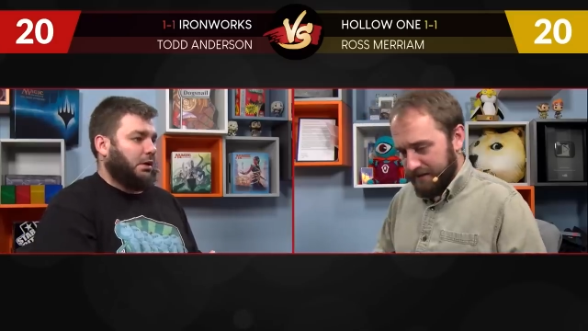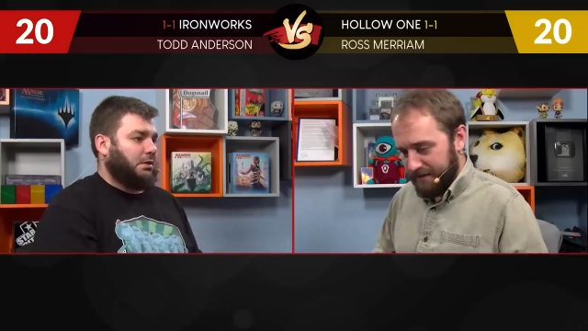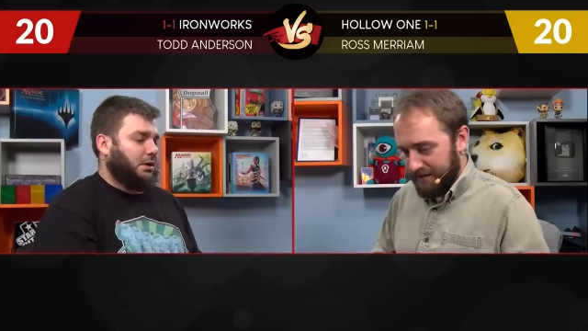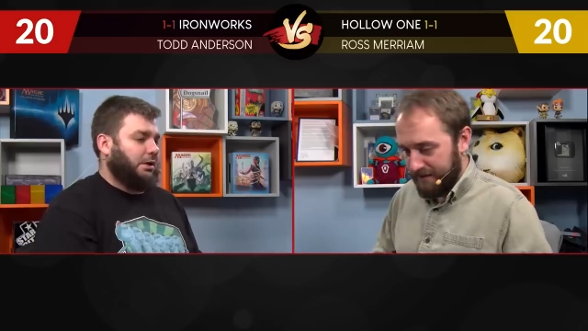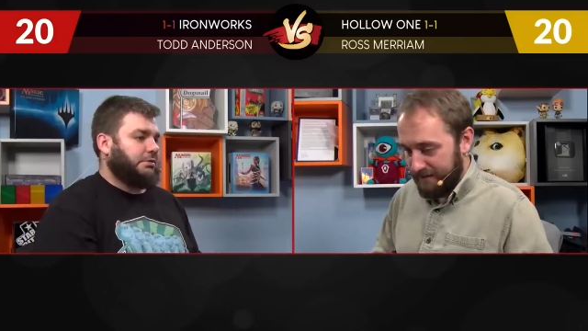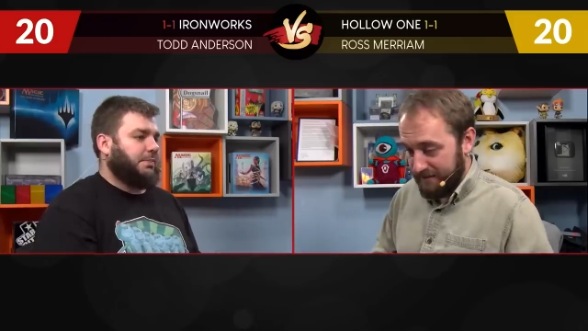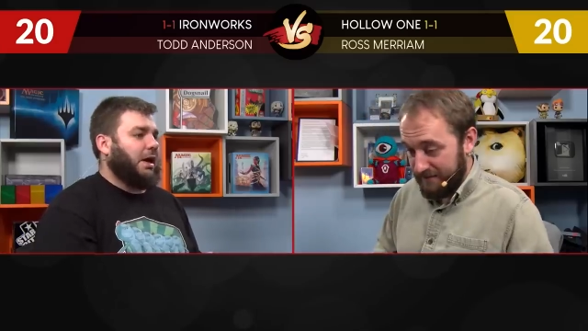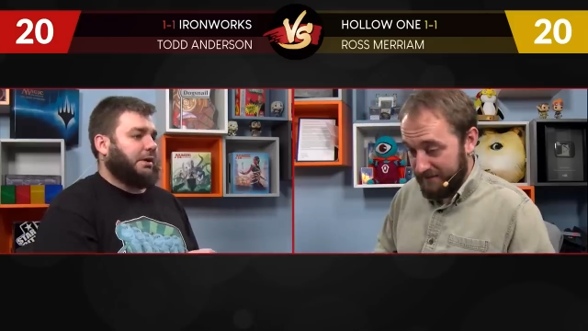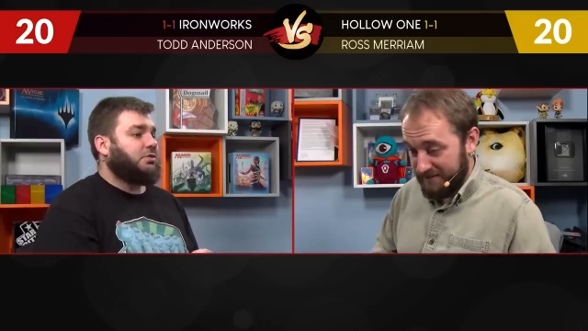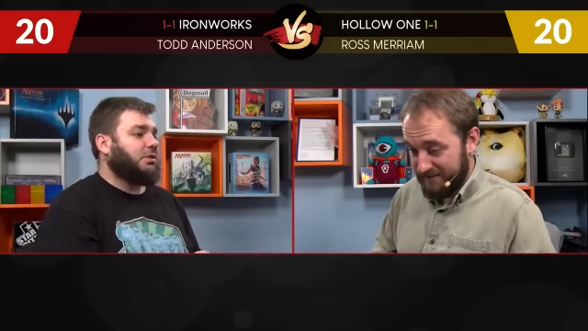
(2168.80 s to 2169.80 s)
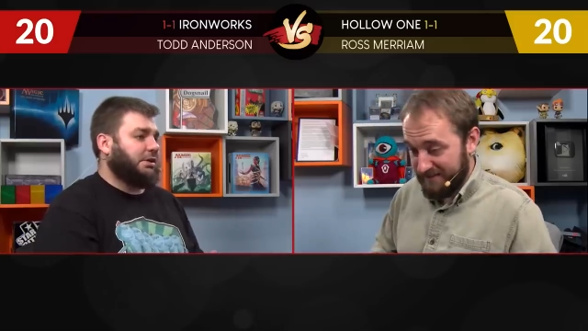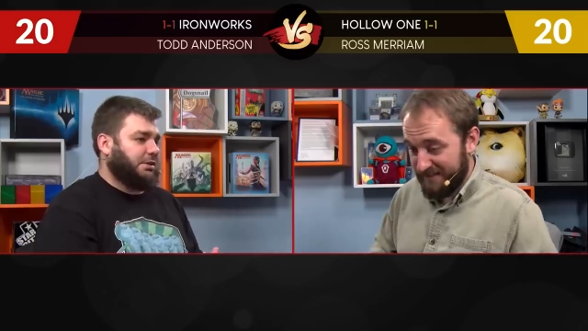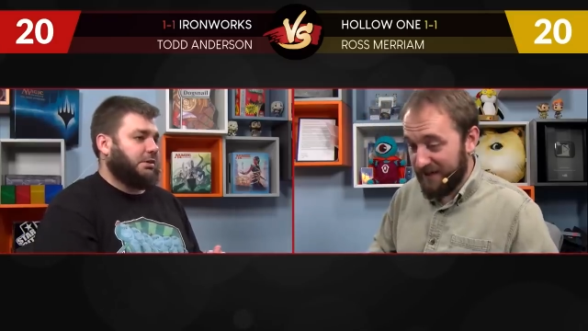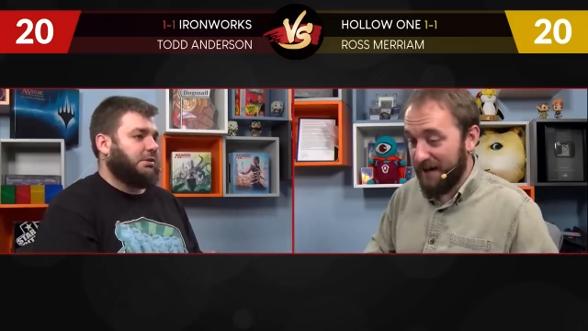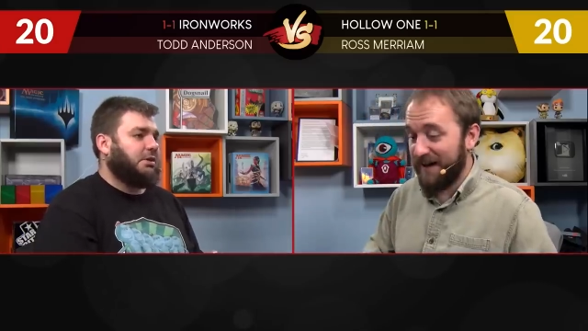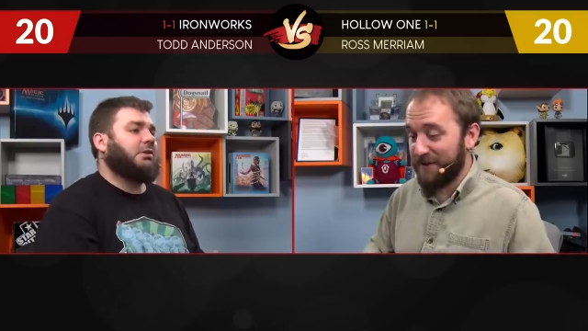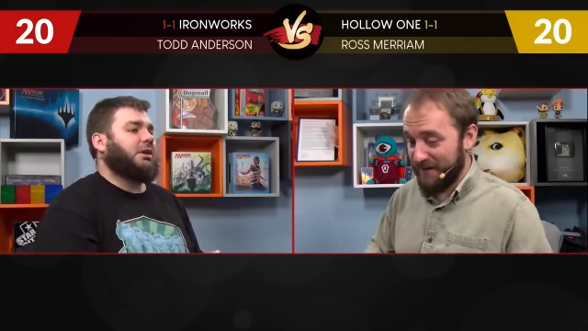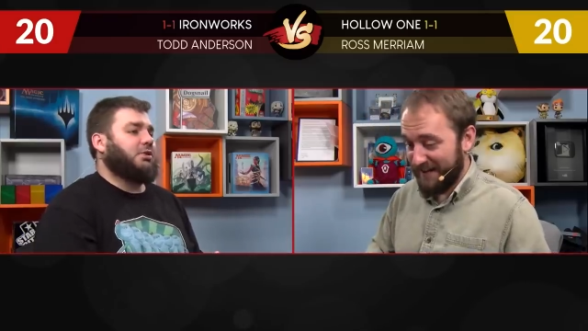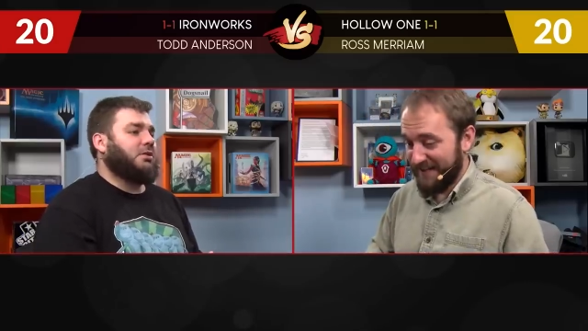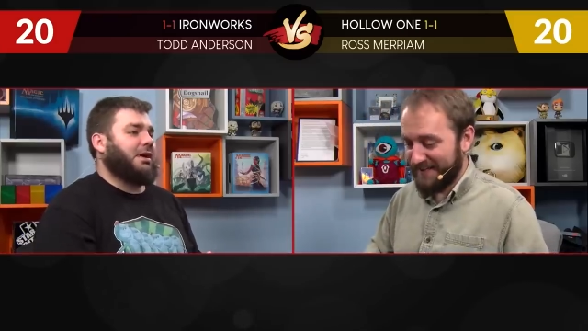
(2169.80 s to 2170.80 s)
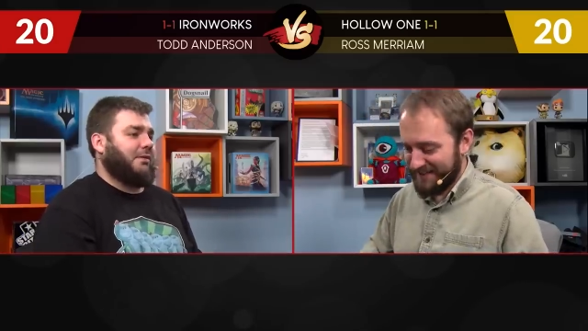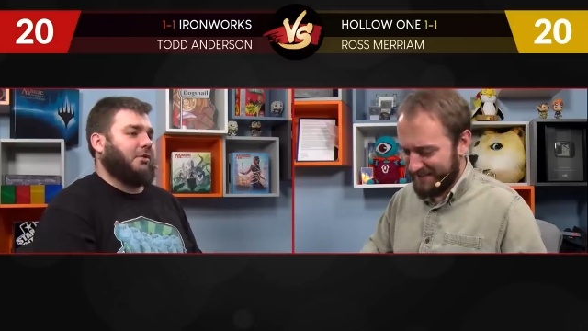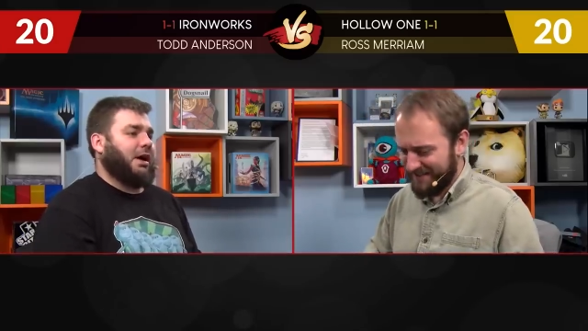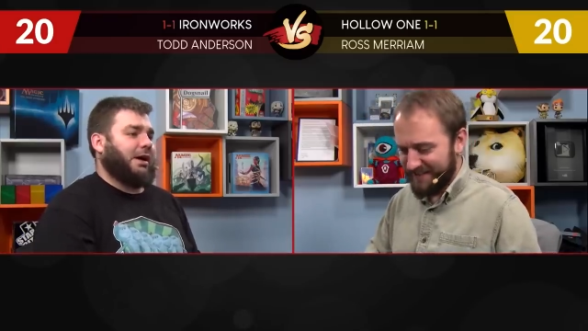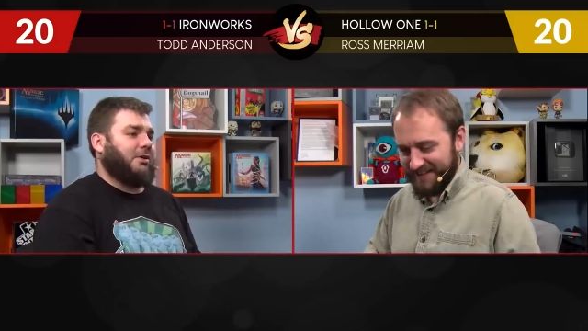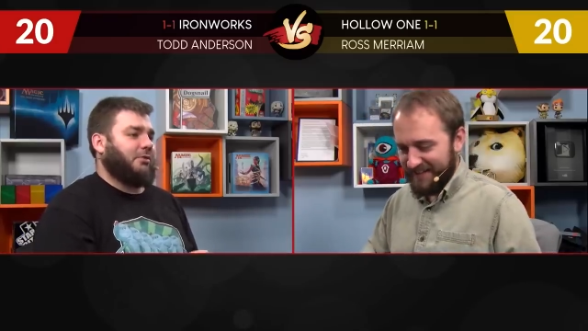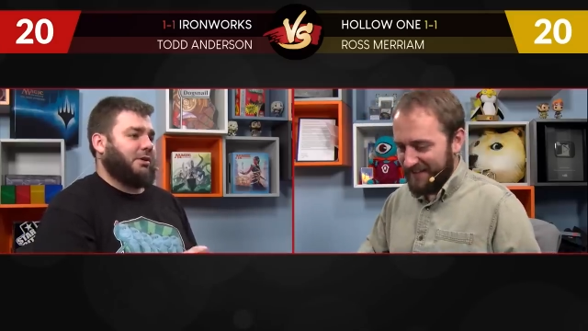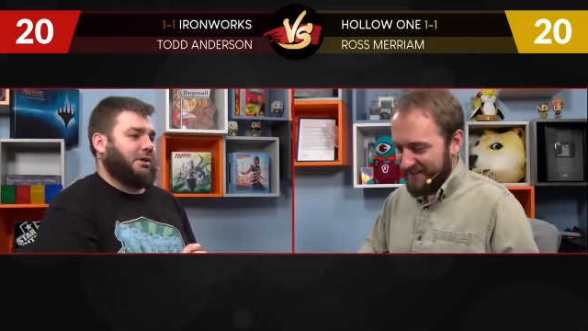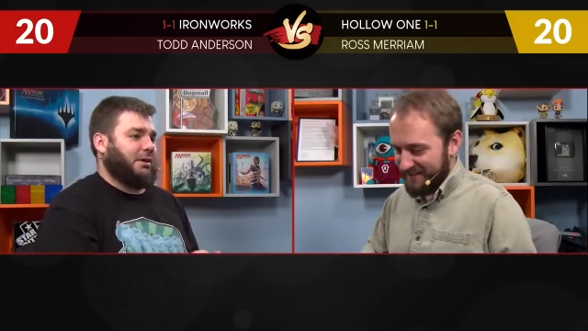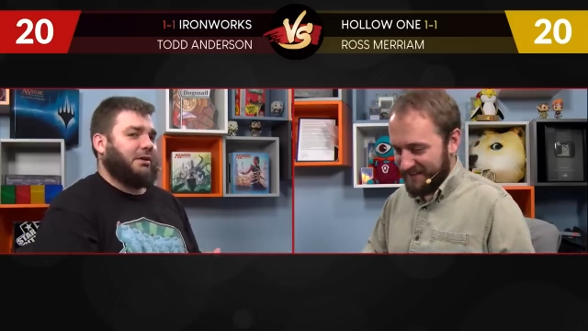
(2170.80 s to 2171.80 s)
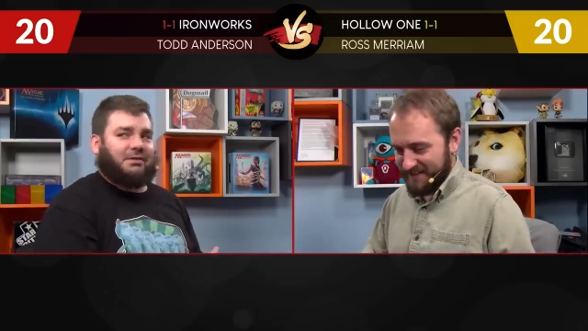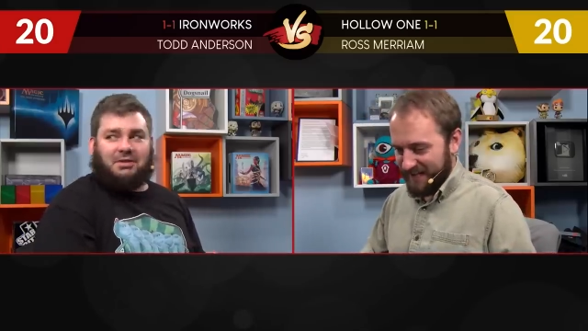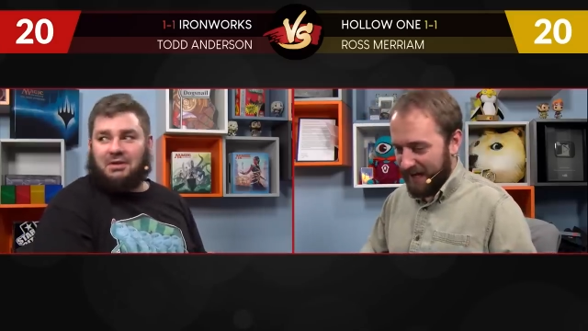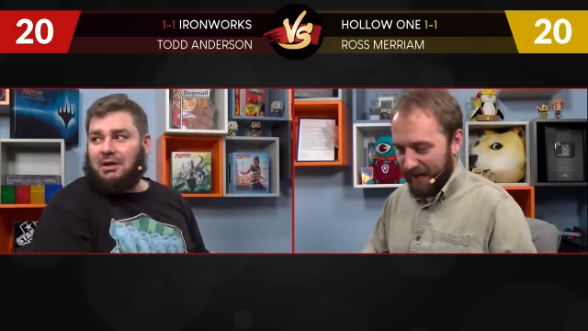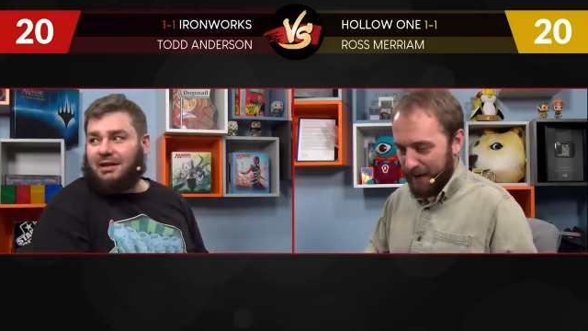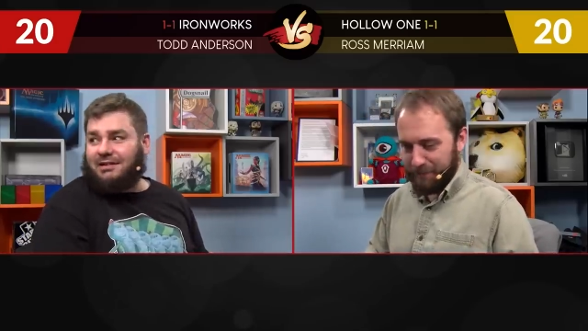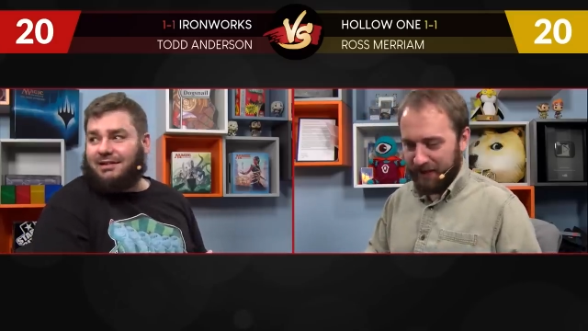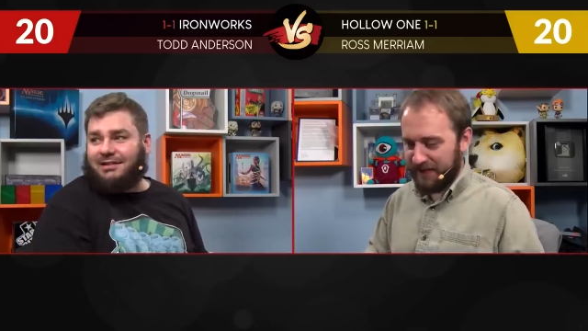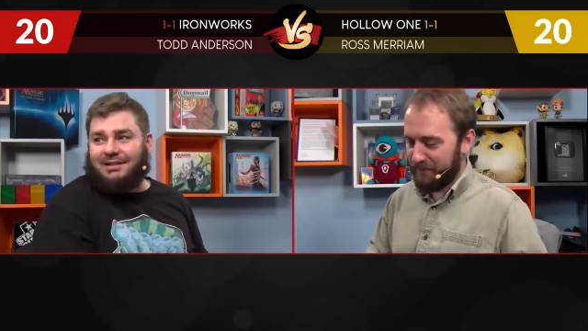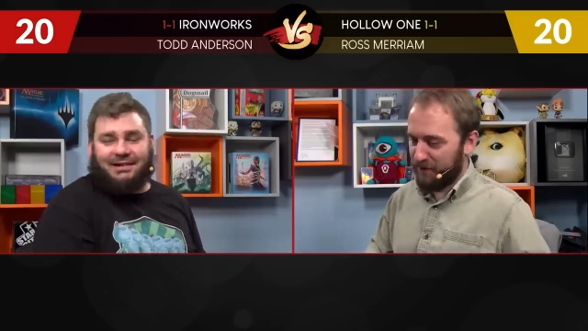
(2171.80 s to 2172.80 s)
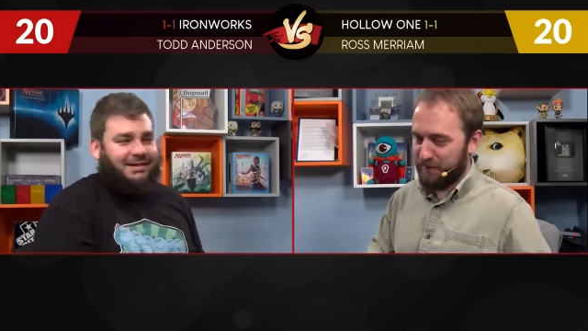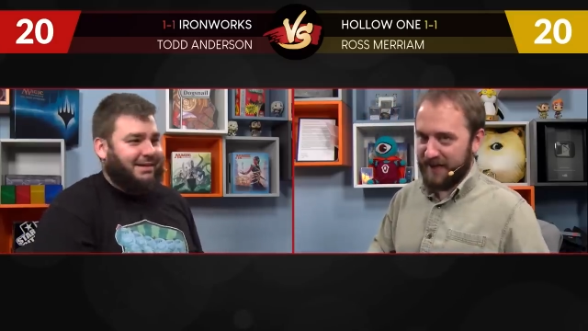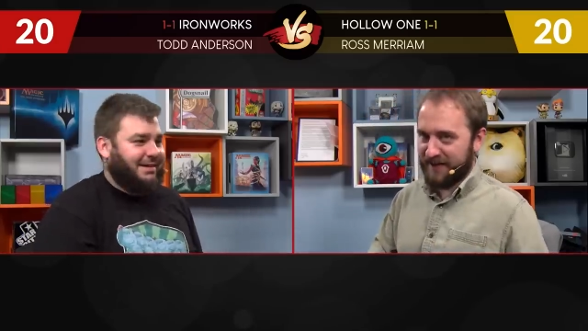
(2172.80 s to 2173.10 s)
Speaker 1: it was block constructed. You, okay. didn't, you didn't have a lot going on. I was gonna say I, I played the blue black